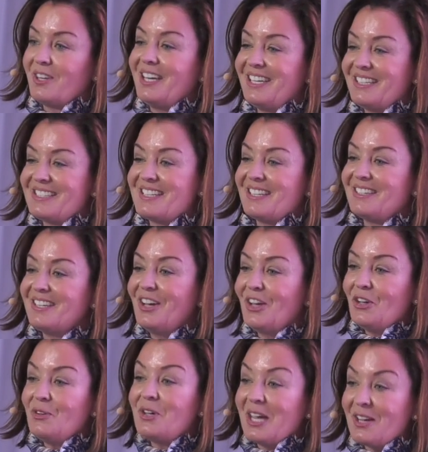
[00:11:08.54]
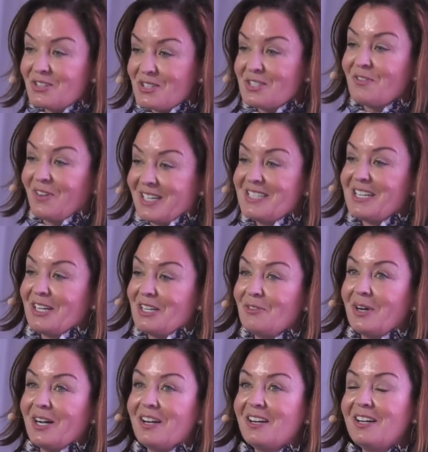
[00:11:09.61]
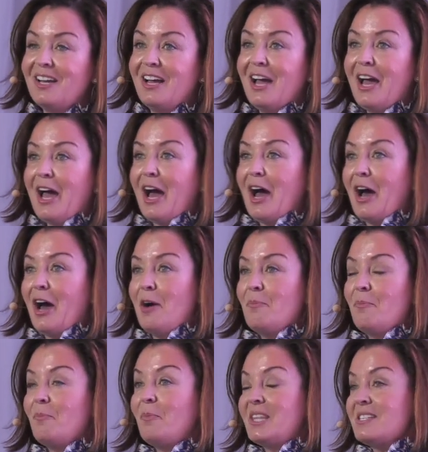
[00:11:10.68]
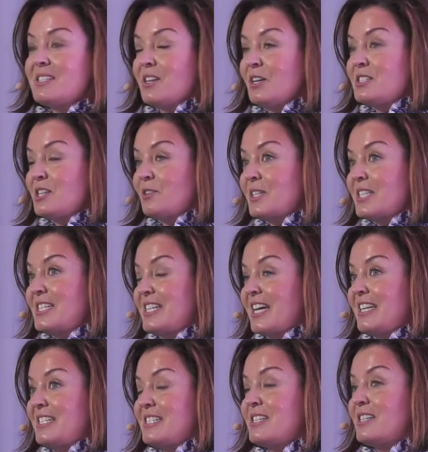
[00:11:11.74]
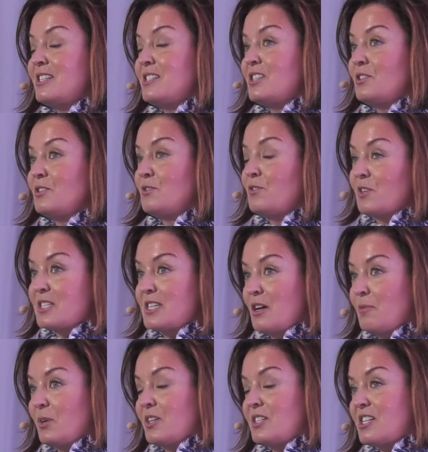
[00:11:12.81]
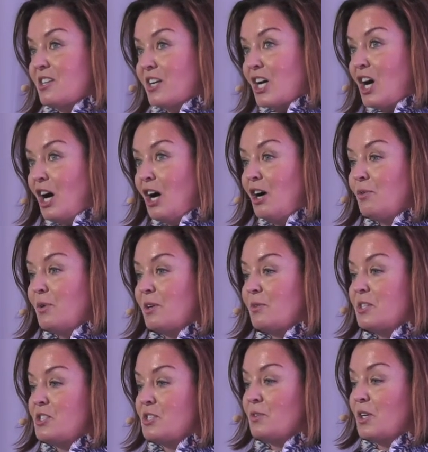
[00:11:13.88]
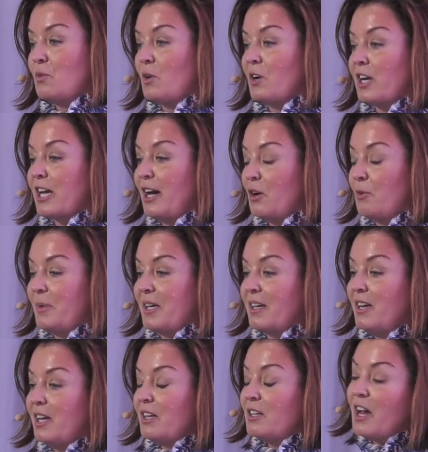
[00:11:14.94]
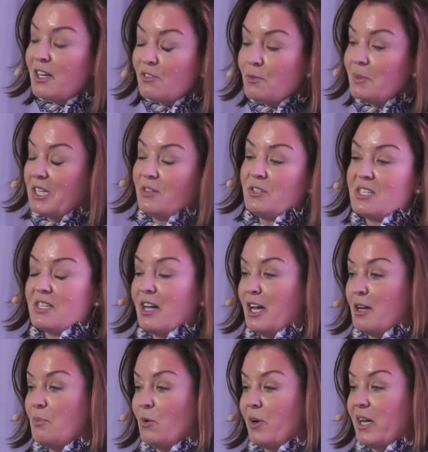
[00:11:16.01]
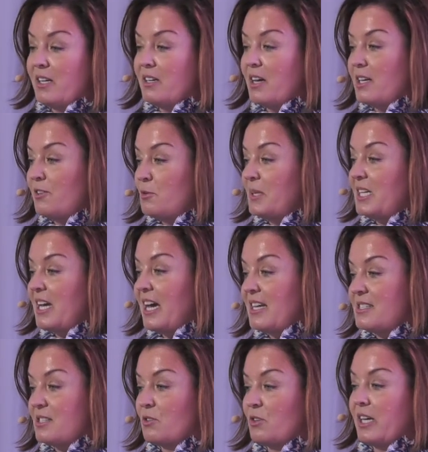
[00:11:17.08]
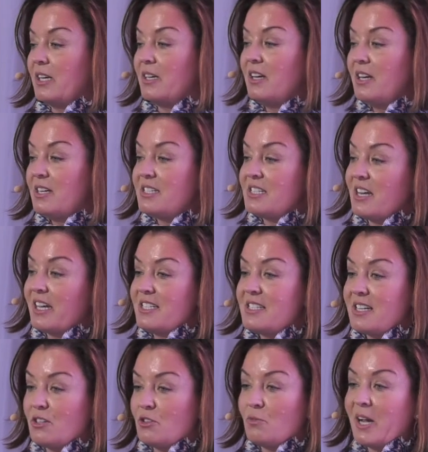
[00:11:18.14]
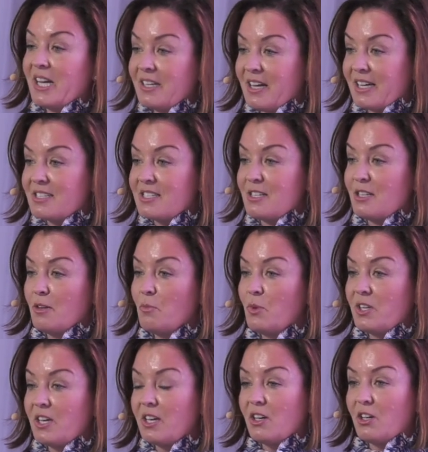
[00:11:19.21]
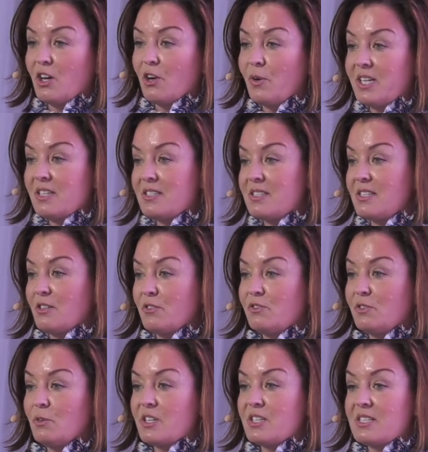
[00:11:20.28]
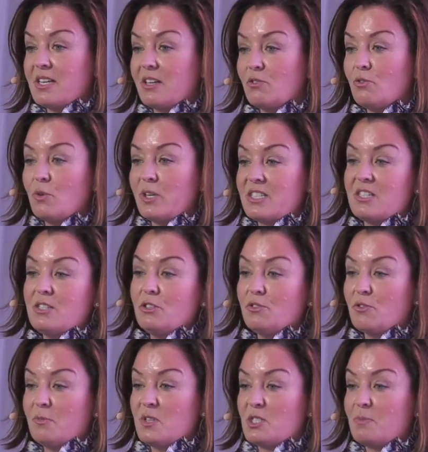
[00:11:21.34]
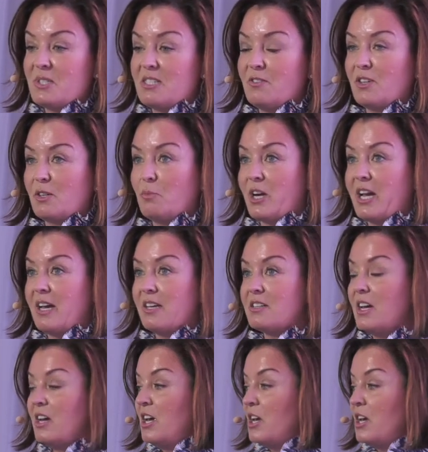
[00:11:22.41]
things that you can't just find anywhere. Um, but this also extends into, for example, in Dering Hall, where we're doing work helping. Not everybody goes to High Point. Not everybody has a great design center right next to them where they can go in and see a floor set of what's new from a specific brand.